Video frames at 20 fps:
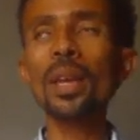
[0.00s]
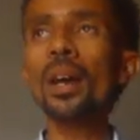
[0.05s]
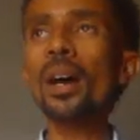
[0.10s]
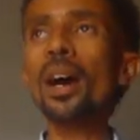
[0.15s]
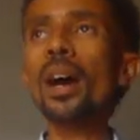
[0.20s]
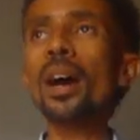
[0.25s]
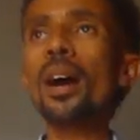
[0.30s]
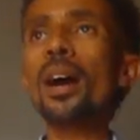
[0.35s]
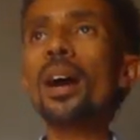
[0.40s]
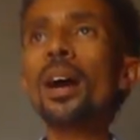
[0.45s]

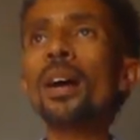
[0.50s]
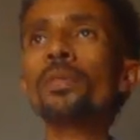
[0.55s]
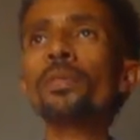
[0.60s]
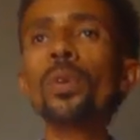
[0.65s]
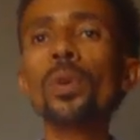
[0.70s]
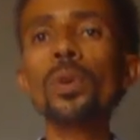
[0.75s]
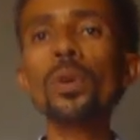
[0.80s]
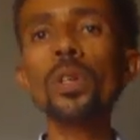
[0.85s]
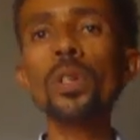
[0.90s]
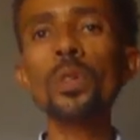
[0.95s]

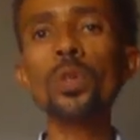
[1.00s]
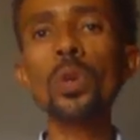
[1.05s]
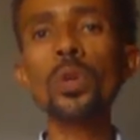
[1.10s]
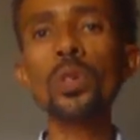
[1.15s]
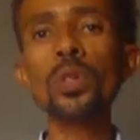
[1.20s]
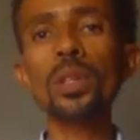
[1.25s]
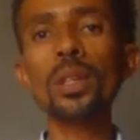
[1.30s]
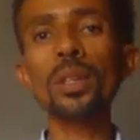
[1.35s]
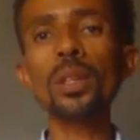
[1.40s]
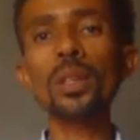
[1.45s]
afford
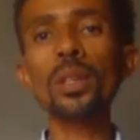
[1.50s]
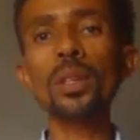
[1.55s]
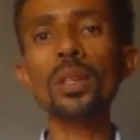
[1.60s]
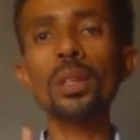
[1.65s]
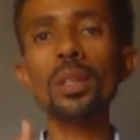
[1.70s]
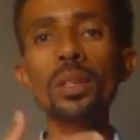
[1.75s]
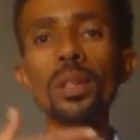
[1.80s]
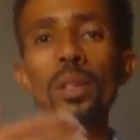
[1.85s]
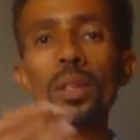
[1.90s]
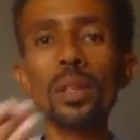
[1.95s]
those
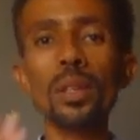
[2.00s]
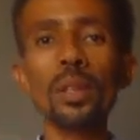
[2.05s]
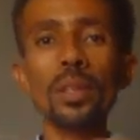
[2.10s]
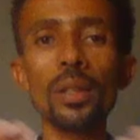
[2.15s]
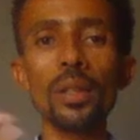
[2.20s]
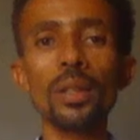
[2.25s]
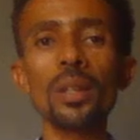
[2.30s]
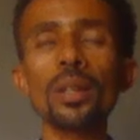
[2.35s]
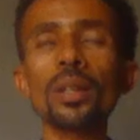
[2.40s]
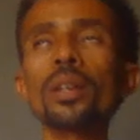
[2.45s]

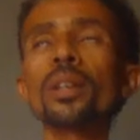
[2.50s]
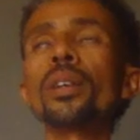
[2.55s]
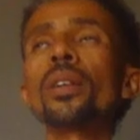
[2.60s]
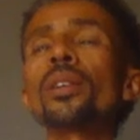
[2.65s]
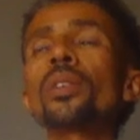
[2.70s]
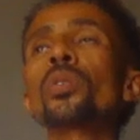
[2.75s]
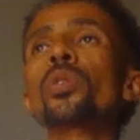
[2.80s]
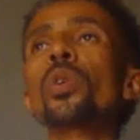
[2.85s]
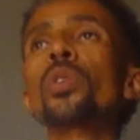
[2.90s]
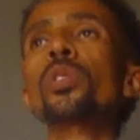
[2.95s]

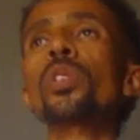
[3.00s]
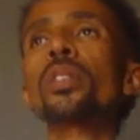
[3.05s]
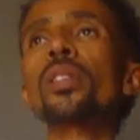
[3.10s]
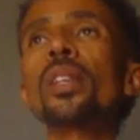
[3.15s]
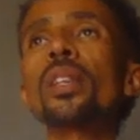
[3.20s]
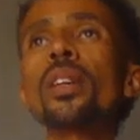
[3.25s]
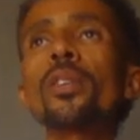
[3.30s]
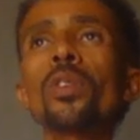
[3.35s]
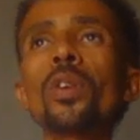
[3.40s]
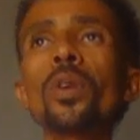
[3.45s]
resources, the
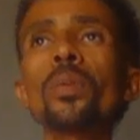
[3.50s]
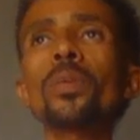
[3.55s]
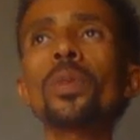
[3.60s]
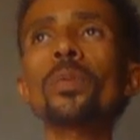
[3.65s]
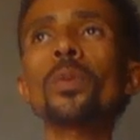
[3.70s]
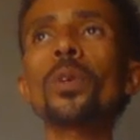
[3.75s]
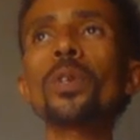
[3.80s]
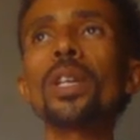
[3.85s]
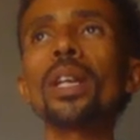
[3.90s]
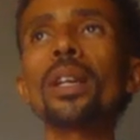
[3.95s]
developed
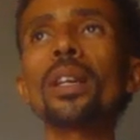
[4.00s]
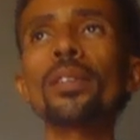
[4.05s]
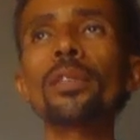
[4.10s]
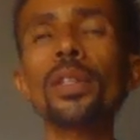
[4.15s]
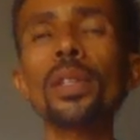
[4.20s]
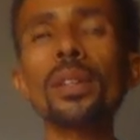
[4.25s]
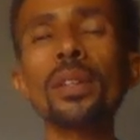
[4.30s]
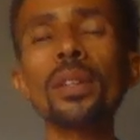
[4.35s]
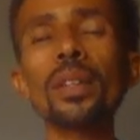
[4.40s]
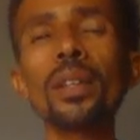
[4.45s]
model, if
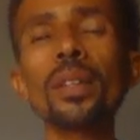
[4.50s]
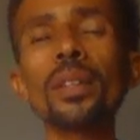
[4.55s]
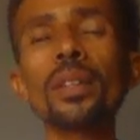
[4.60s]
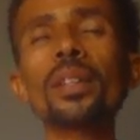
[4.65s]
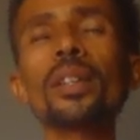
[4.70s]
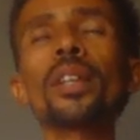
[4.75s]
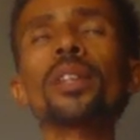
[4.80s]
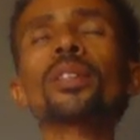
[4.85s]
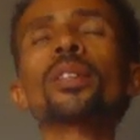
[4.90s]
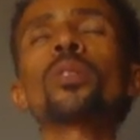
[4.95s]
it's
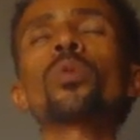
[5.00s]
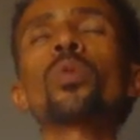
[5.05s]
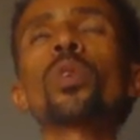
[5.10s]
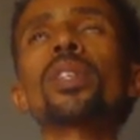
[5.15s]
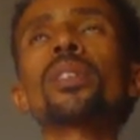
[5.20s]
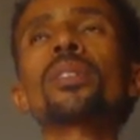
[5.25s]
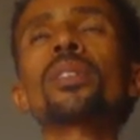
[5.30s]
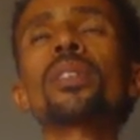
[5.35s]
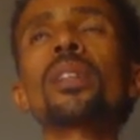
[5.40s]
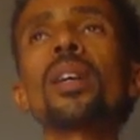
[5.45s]
created
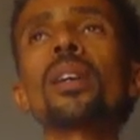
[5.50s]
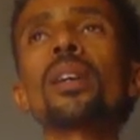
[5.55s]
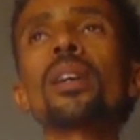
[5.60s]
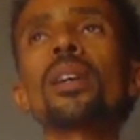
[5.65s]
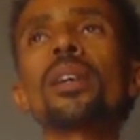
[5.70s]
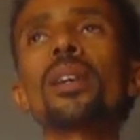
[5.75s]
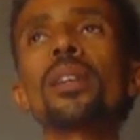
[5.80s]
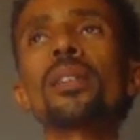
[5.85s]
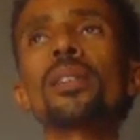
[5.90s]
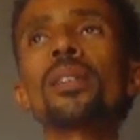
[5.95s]
with
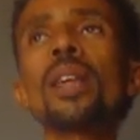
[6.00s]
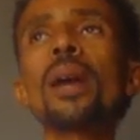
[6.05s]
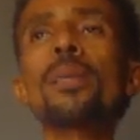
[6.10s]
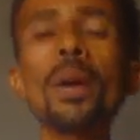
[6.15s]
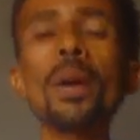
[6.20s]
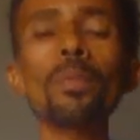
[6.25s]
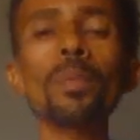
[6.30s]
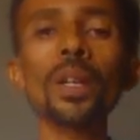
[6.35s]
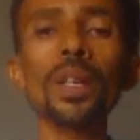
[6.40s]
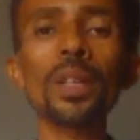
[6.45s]
some
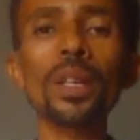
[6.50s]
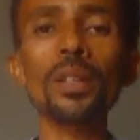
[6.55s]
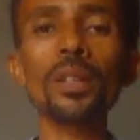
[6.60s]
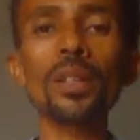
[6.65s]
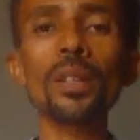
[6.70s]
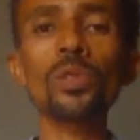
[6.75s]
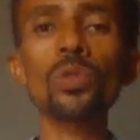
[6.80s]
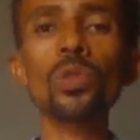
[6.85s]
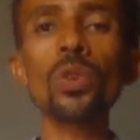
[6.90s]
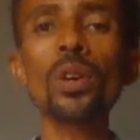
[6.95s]

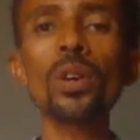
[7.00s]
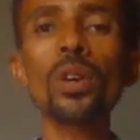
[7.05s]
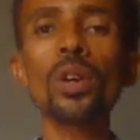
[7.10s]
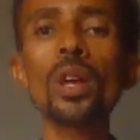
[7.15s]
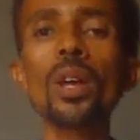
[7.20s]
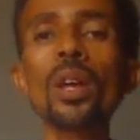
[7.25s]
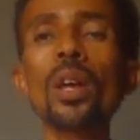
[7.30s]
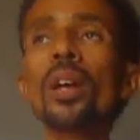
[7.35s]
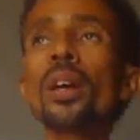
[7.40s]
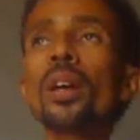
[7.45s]
applications. So
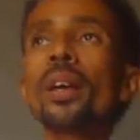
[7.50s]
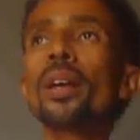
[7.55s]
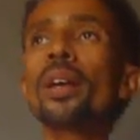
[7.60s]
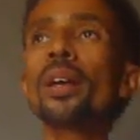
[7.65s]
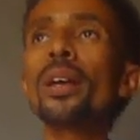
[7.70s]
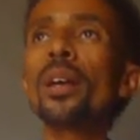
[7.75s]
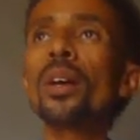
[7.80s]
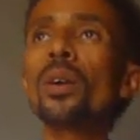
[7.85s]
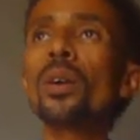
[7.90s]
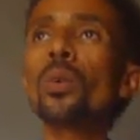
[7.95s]

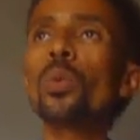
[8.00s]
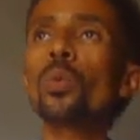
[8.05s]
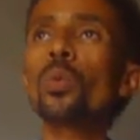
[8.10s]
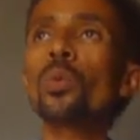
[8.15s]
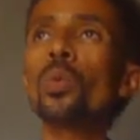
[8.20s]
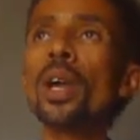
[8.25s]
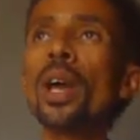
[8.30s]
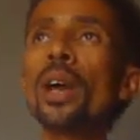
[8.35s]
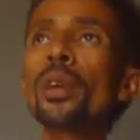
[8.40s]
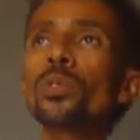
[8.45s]

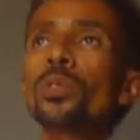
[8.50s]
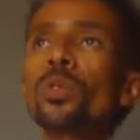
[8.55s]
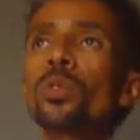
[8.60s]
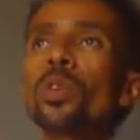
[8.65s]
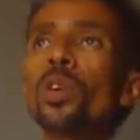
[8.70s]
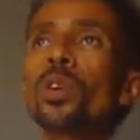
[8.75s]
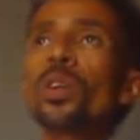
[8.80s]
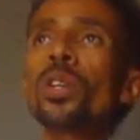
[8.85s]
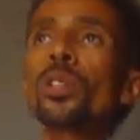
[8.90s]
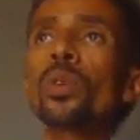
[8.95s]
we have to
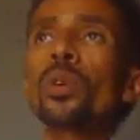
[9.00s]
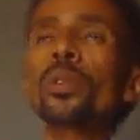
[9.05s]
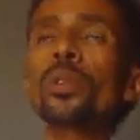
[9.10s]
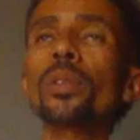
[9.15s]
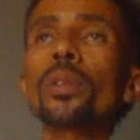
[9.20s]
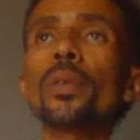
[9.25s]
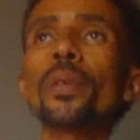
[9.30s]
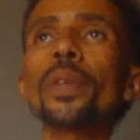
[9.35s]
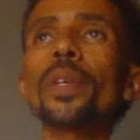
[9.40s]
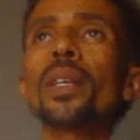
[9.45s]
focus
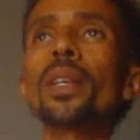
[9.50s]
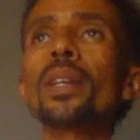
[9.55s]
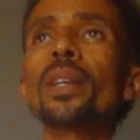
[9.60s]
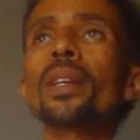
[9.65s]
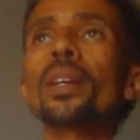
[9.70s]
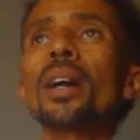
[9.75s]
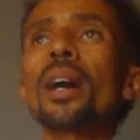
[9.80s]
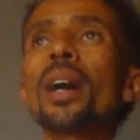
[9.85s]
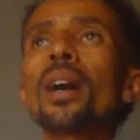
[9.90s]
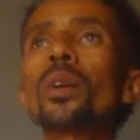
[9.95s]
on
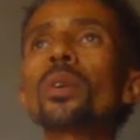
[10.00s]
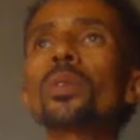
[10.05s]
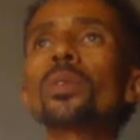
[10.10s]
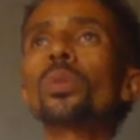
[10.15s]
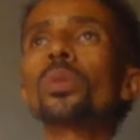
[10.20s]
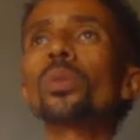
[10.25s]
how